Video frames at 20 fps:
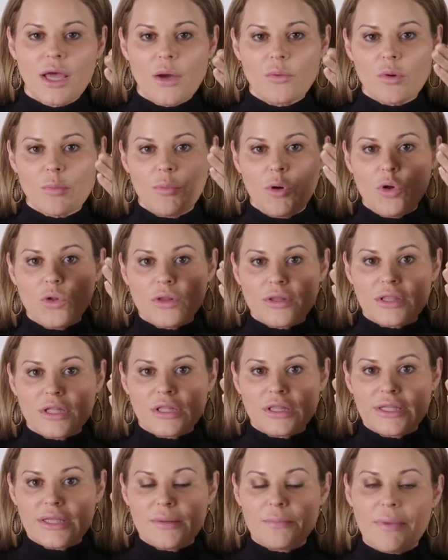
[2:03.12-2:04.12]
and we're pulling the
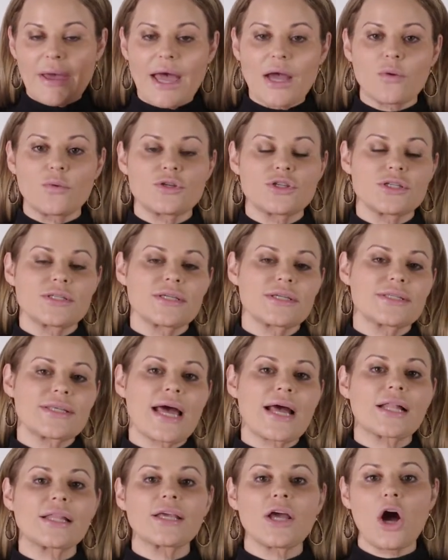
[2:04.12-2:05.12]
lid back, which is
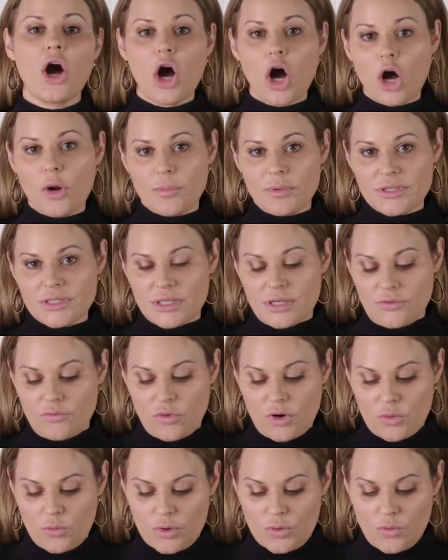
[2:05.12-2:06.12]
exactly opposite of
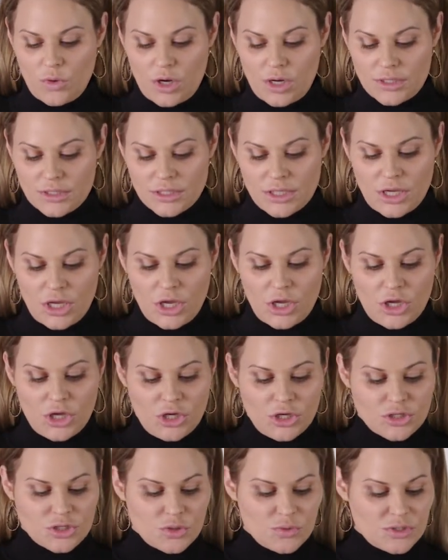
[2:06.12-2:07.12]
what we want.
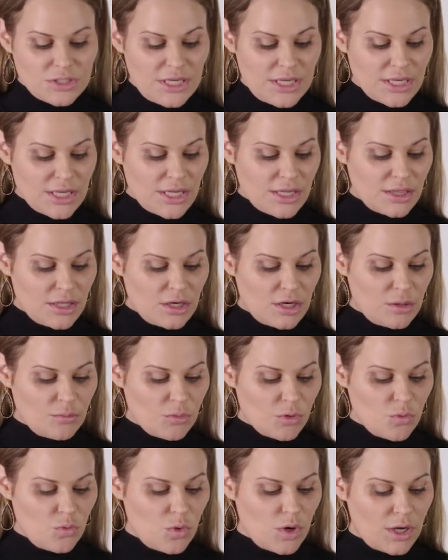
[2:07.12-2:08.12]
So taking the
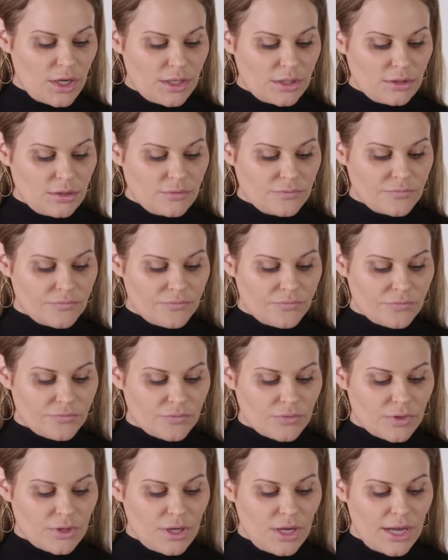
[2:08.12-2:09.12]
number 1
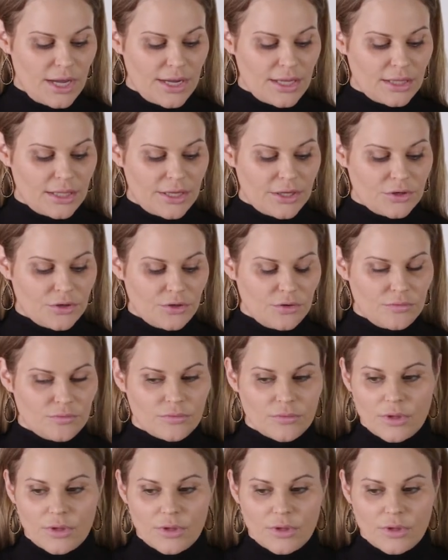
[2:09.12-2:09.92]
highlighter